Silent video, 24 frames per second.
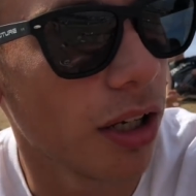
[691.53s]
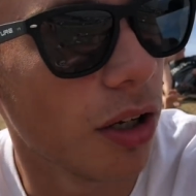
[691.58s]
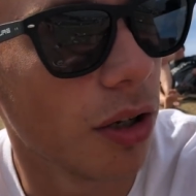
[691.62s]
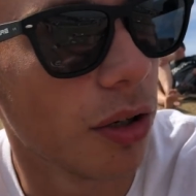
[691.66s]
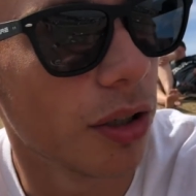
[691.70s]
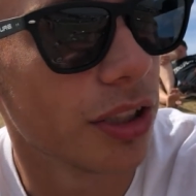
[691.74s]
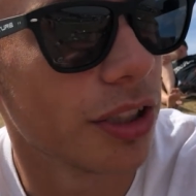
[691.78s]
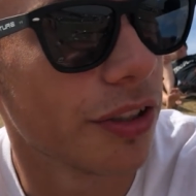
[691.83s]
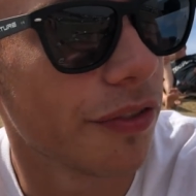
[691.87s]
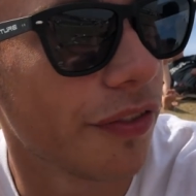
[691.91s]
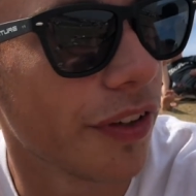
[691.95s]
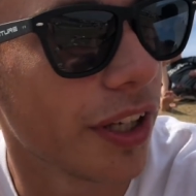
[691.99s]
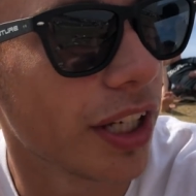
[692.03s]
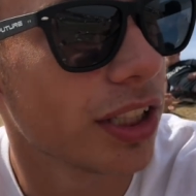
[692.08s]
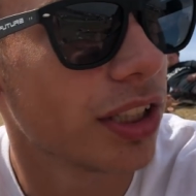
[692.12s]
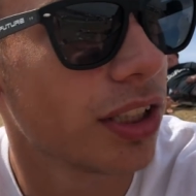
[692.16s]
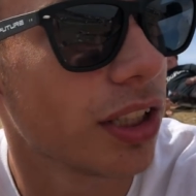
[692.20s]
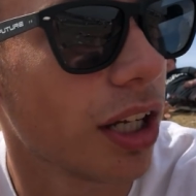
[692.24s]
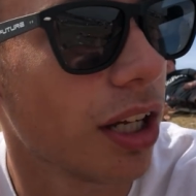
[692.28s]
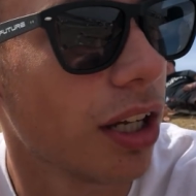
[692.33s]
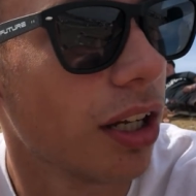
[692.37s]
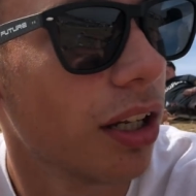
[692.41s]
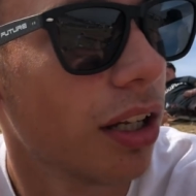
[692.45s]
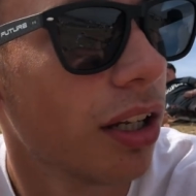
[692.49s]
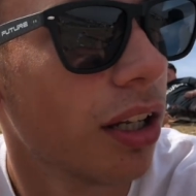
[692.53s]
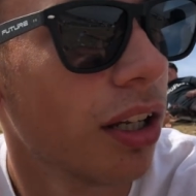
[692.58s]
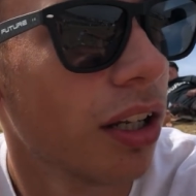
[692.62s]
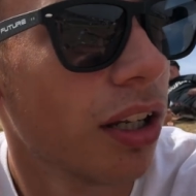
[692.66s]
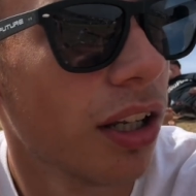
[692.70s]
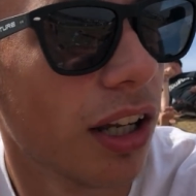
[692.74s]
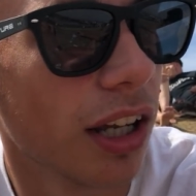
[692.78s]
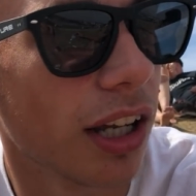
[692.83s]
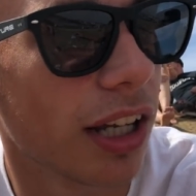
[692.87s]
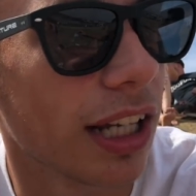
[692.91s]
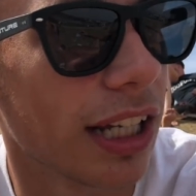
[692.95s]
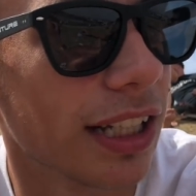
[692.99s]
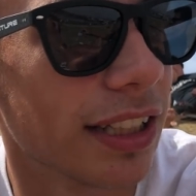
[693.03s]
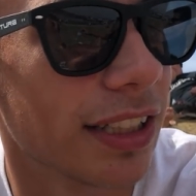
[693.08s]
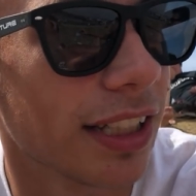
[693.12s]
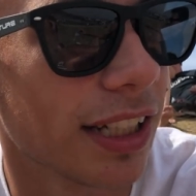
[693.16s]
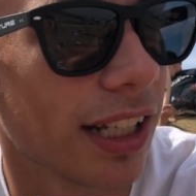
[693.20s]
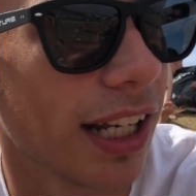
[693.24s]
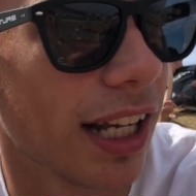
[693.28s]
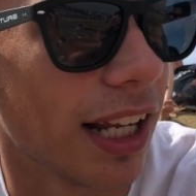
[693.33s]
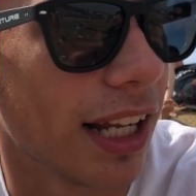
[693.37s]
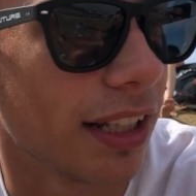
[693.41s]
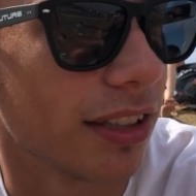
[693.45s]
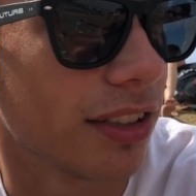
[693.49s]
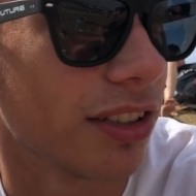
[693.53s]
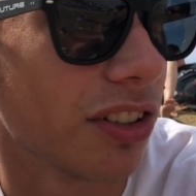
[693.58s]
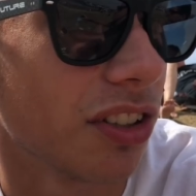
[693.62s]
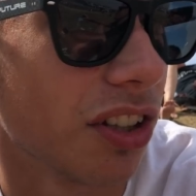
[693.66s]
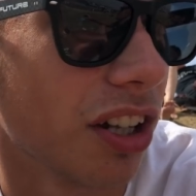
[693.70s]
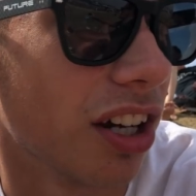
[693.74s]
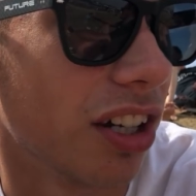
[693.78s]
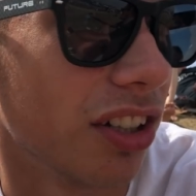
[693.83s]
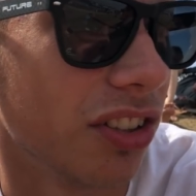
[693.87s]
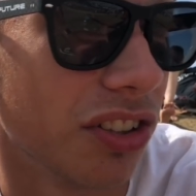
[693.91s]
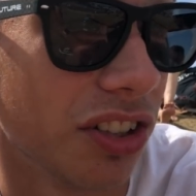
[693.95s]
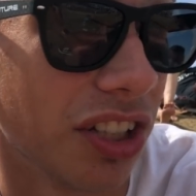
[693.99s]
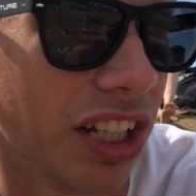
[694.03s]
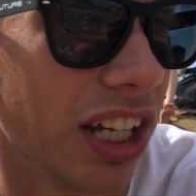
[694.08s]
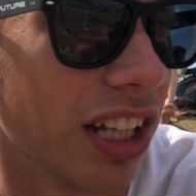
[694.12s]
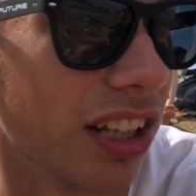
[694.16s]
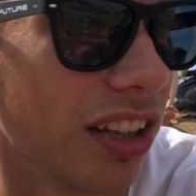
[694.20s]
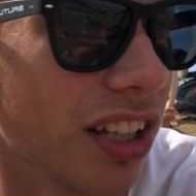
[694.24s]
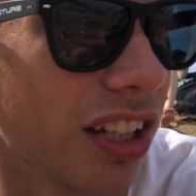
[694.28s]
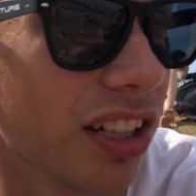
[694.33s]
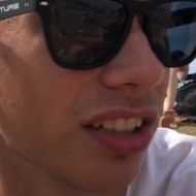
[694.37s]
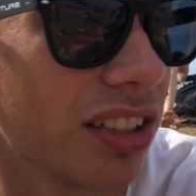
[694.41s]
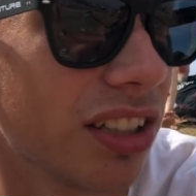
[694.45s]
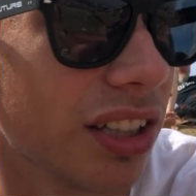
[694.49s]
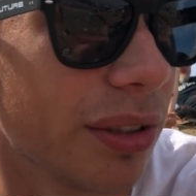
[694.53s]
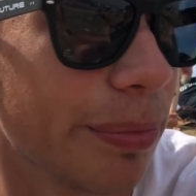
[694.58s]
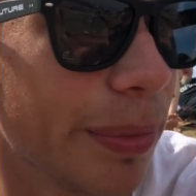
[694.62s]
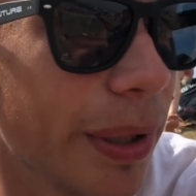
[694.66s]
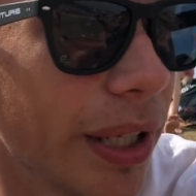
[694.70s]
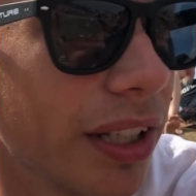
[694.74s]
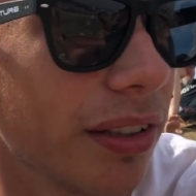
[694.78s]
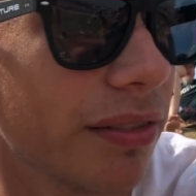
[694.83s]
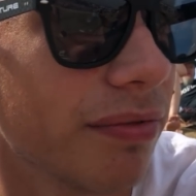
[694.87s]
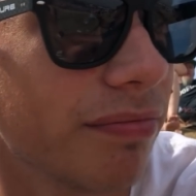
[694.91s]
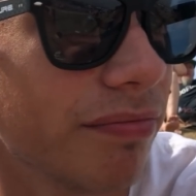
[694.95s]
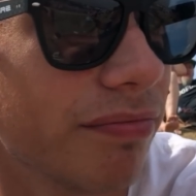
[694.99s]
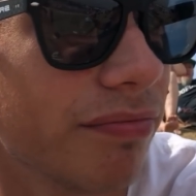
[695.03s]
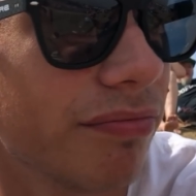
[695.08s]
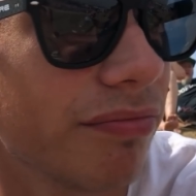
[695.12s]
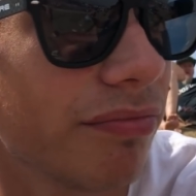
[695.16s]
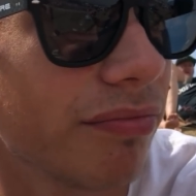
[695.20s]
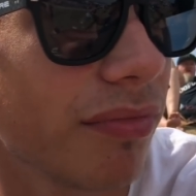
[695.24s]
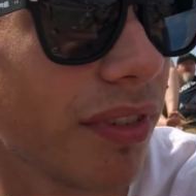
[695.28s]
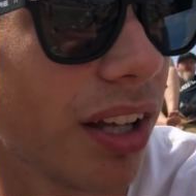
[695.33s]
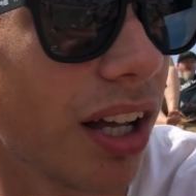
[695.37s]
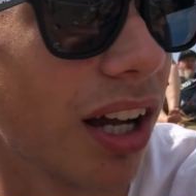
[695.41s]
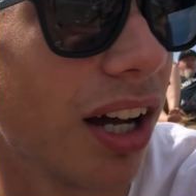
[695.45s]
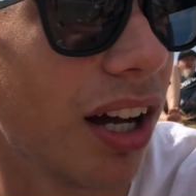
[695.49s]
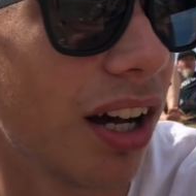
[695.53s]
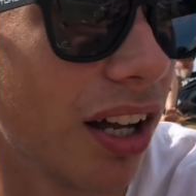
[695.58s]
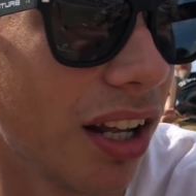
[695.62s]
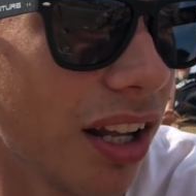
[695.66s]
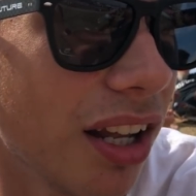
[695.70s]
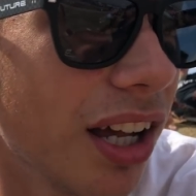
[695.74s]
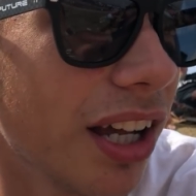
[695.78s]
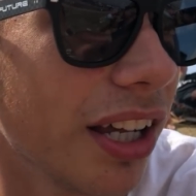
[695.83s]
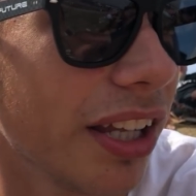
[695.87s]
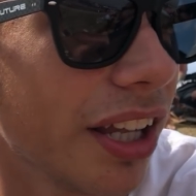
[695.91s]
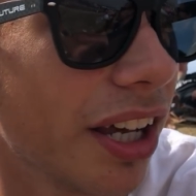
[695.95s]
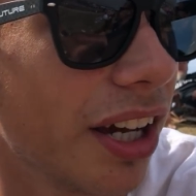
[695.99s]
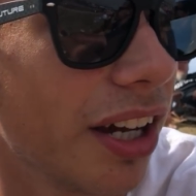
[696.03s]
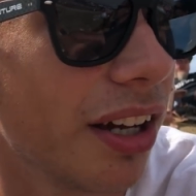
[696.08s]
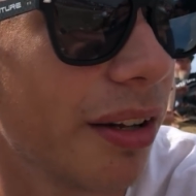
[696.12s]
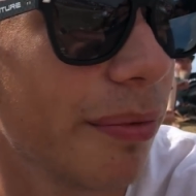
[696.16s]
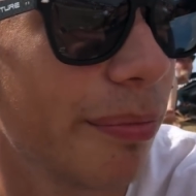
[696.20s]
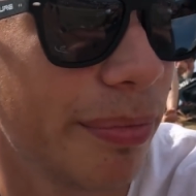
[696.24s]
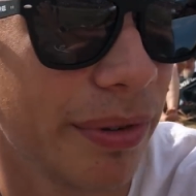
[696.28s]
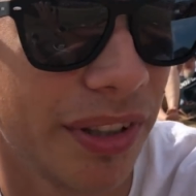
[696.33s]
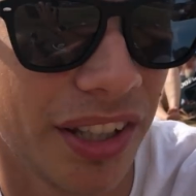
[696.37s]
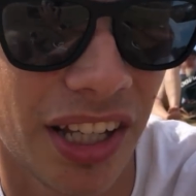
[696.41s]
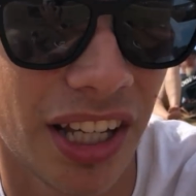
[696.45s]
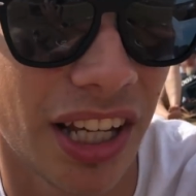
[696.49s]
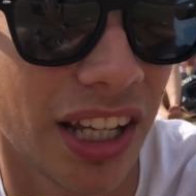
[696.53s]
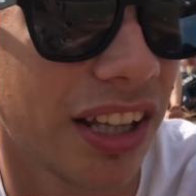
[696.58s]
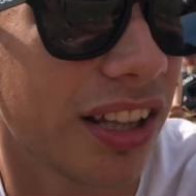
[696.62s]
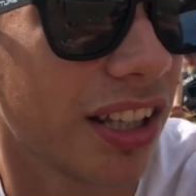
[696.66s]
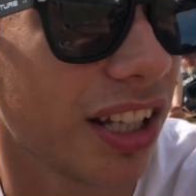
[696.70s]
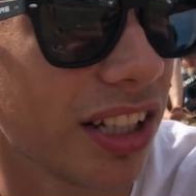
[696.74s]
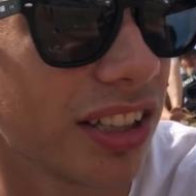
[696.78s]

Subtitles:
It's a Fiesta against the Glanza. No, you're getting dusted, mate. No, I like ya, but you're getting